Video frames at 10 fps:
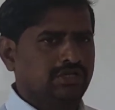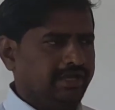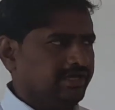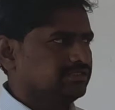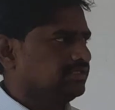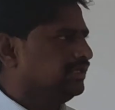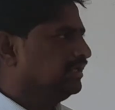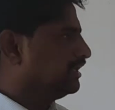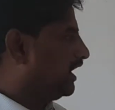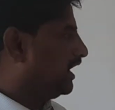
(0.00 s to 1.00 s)
Hence,
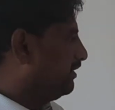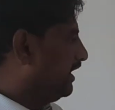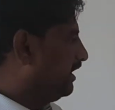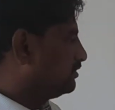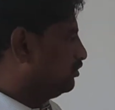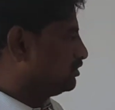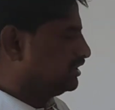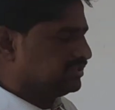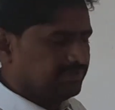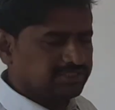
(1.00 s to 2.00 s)
carbon shows the
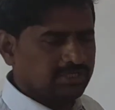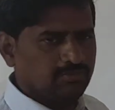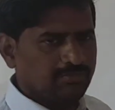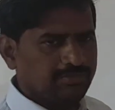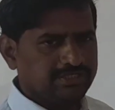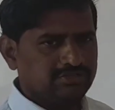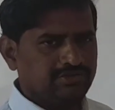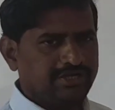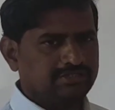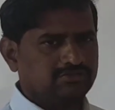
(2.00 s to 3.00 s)
special property, so
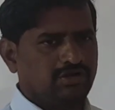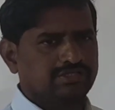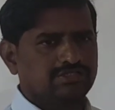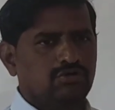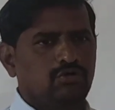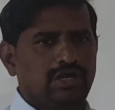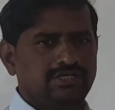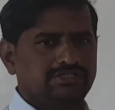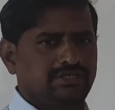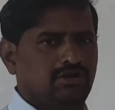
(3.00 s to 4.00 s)
that is called as a
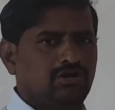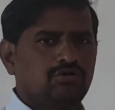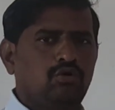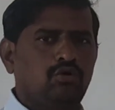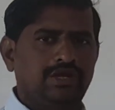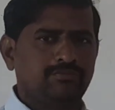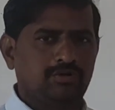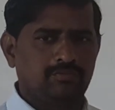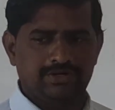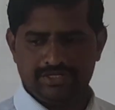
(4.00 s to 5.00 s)
covalency or covalent
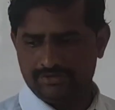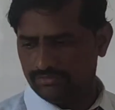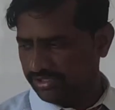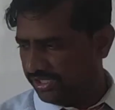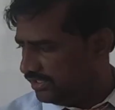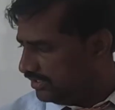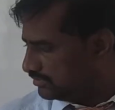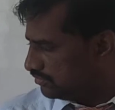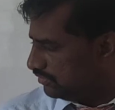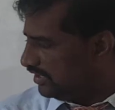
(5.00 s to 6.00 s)
property. Okay. So